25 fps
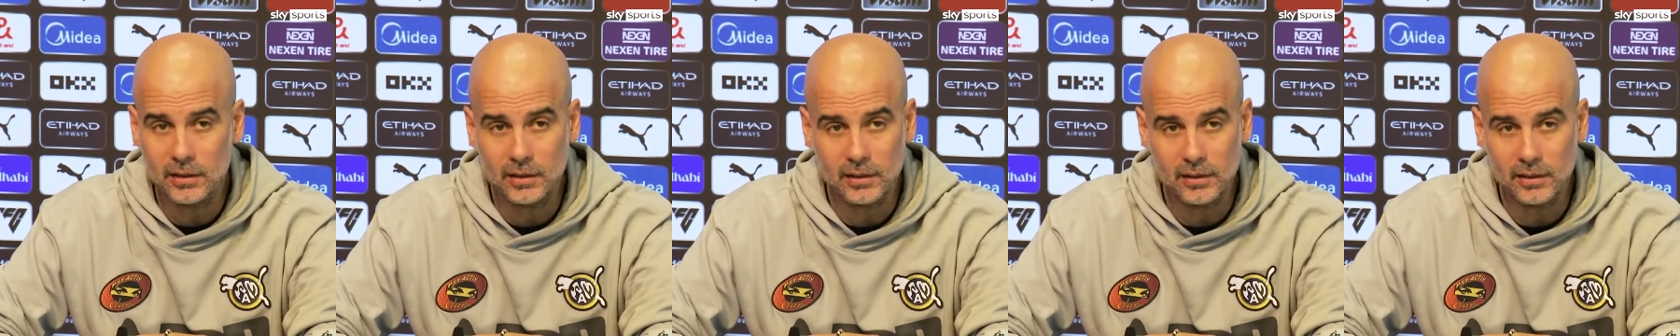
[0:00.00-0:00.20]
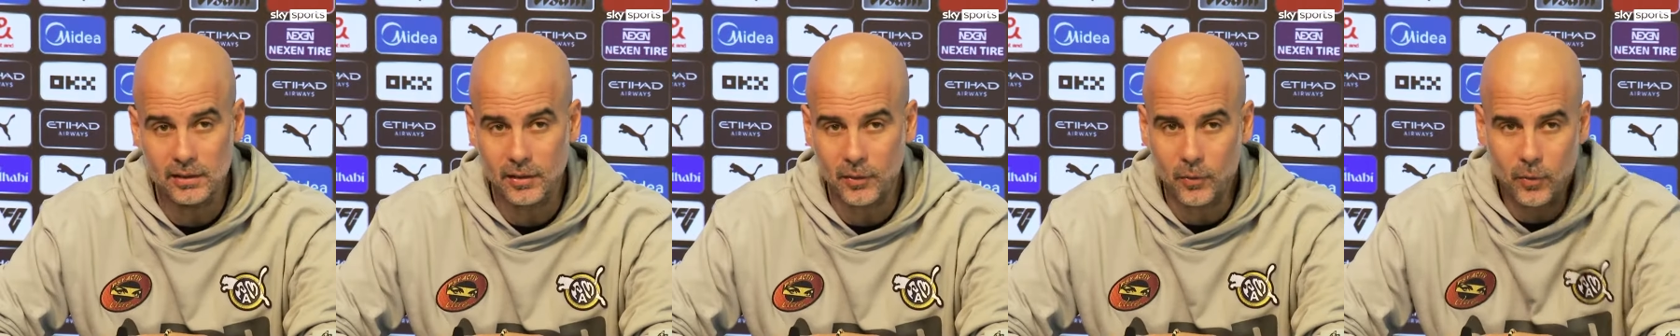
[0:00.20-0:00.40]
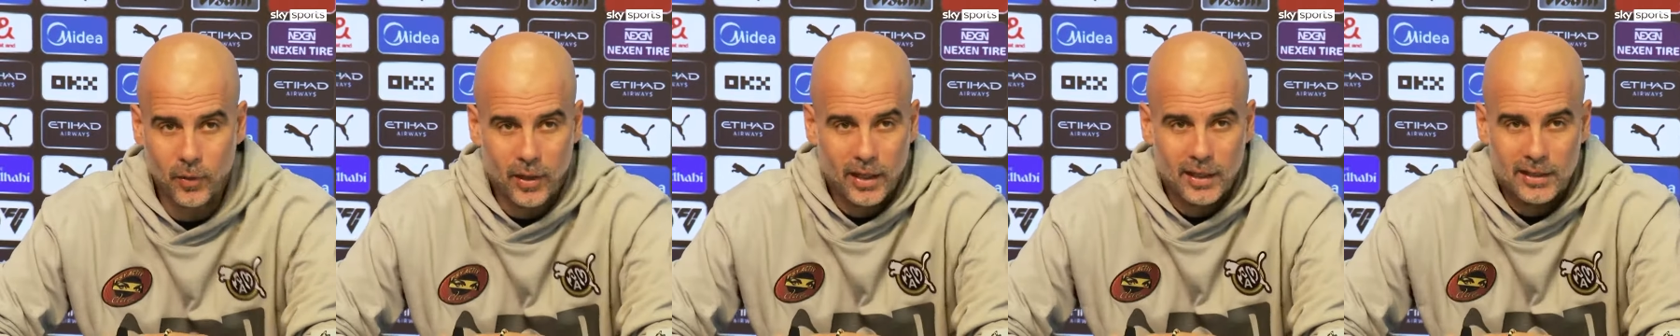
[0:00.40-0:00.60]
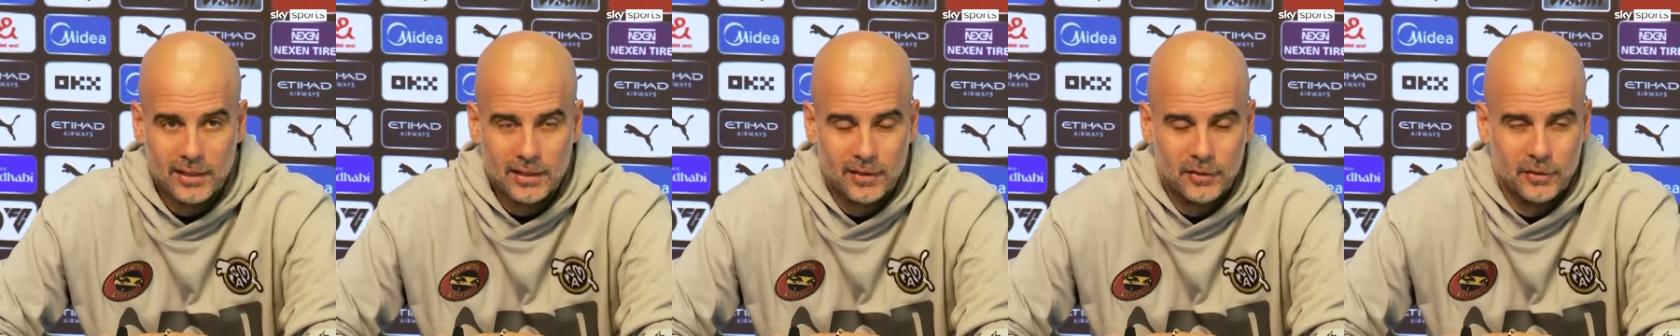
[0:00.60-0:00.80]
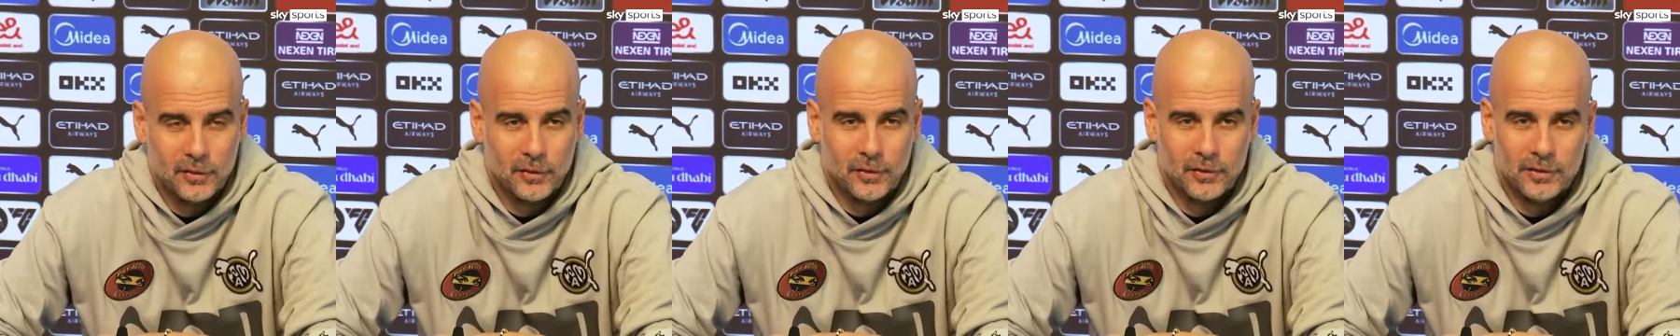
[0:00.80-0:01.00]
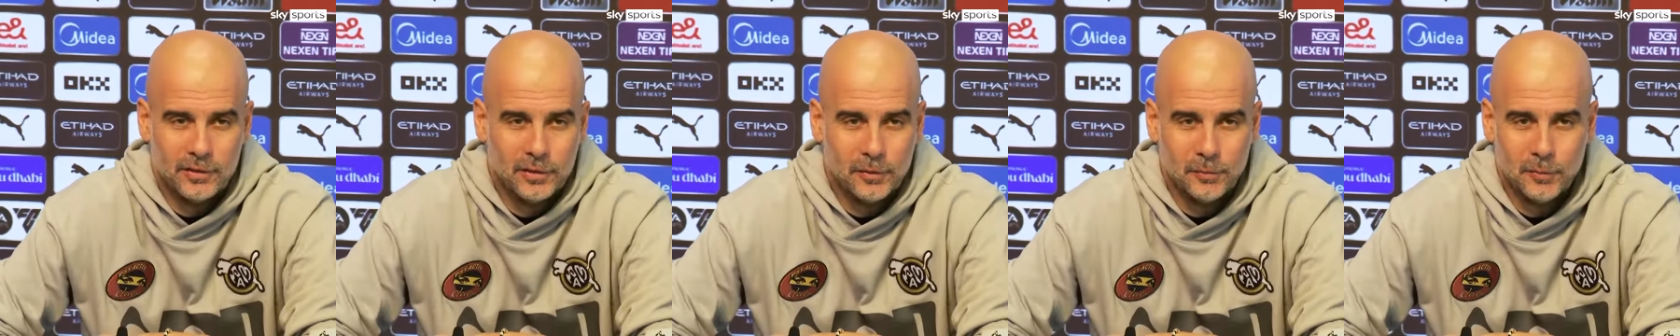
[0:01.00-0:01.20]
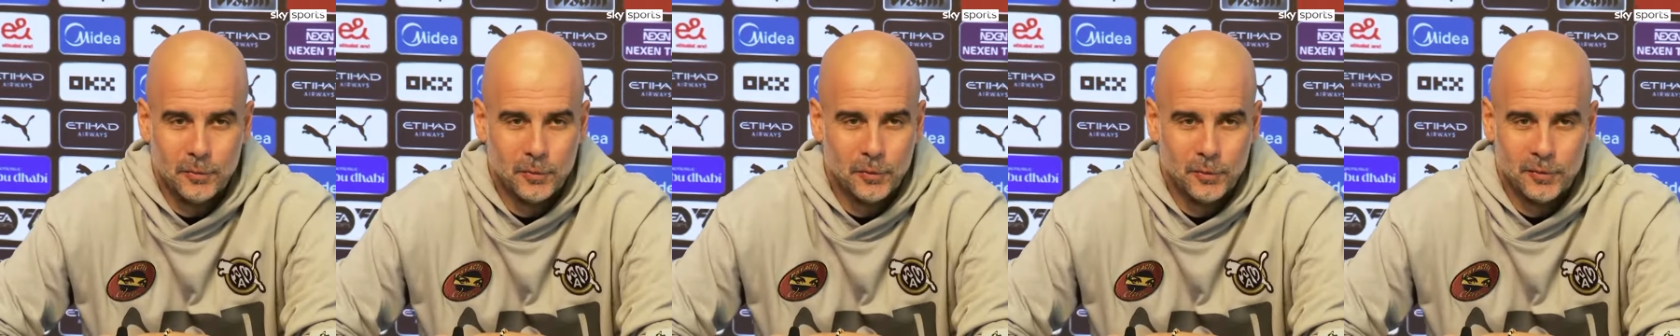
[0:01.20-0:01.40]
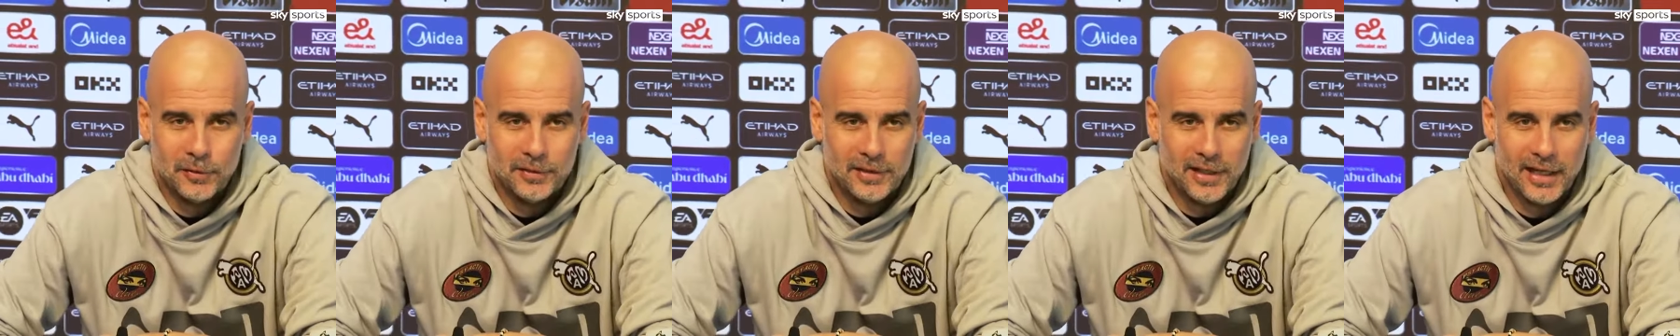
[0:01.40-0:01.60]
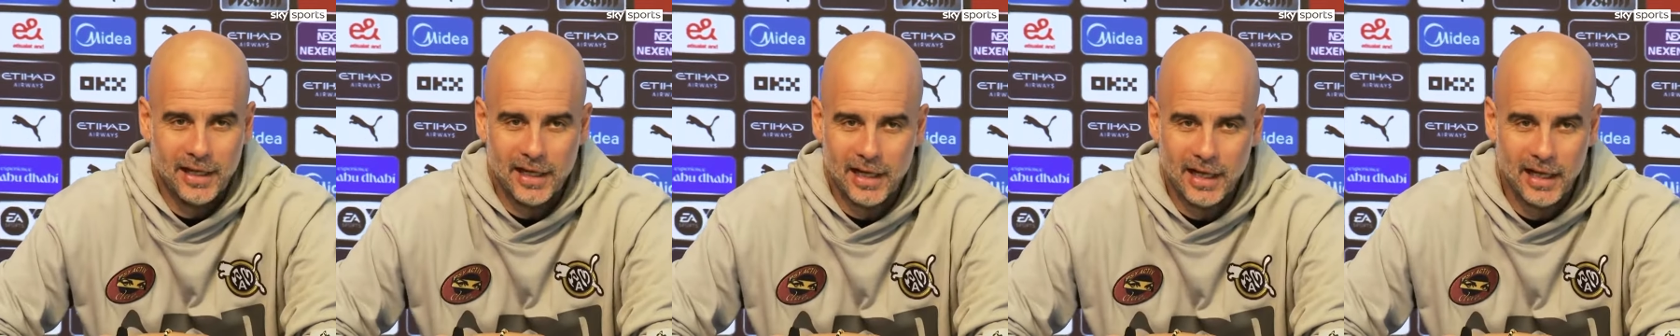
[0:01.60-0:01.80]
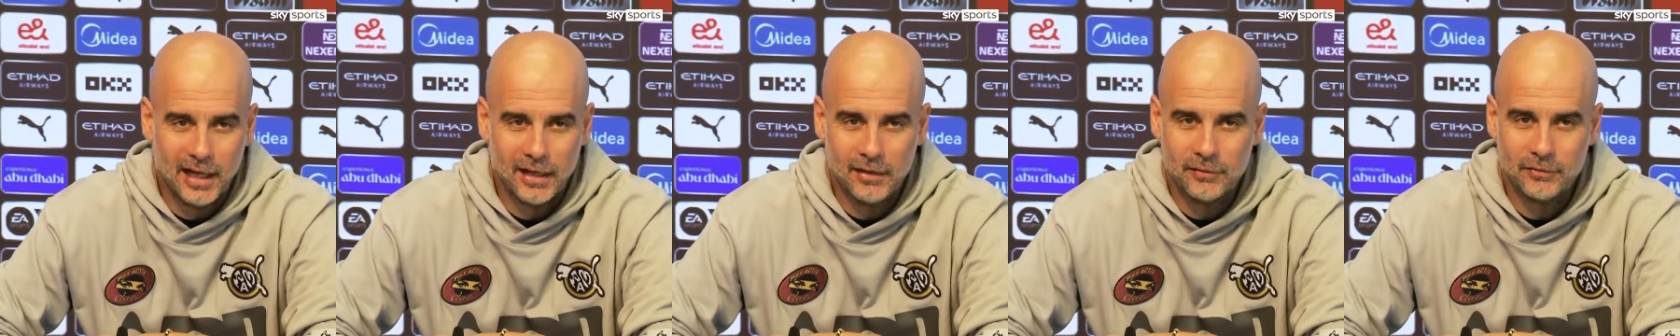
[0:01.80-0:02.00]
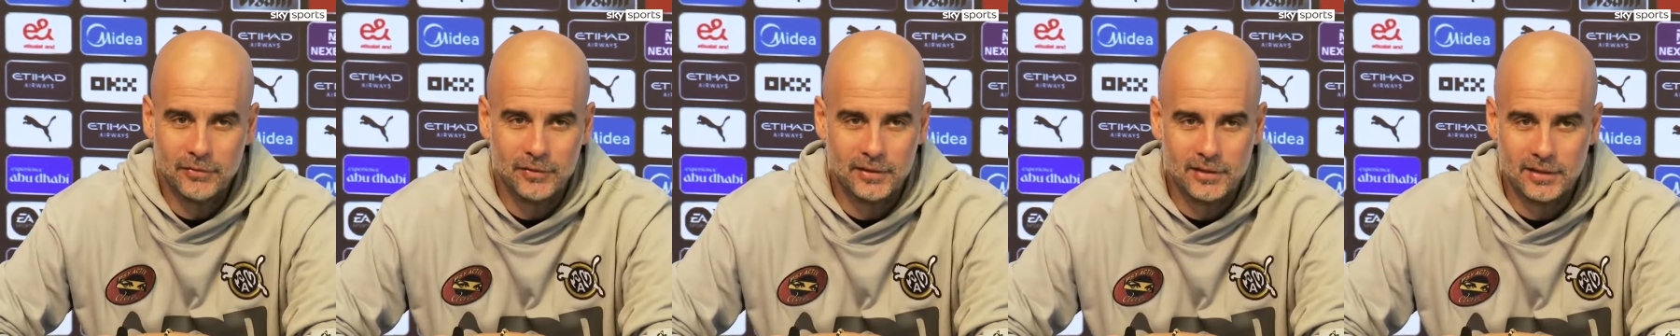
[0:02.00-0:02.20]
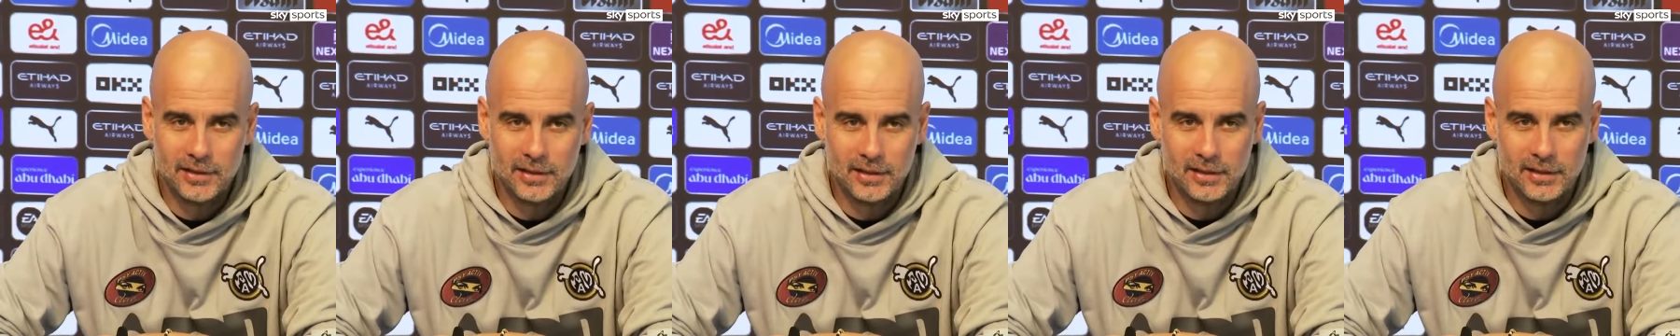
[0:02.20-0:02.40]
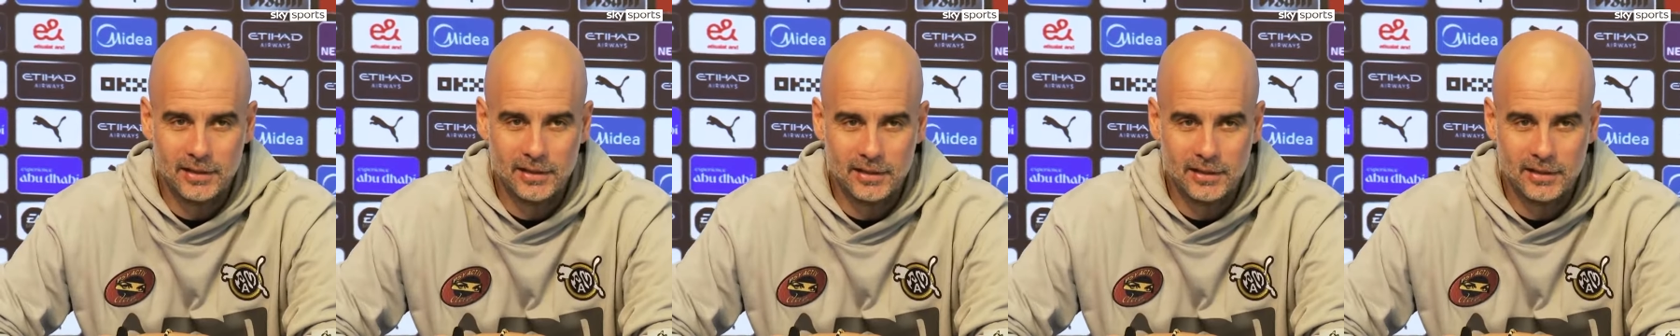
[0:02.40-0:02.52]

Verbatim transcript: The quality the individually they have and, uh,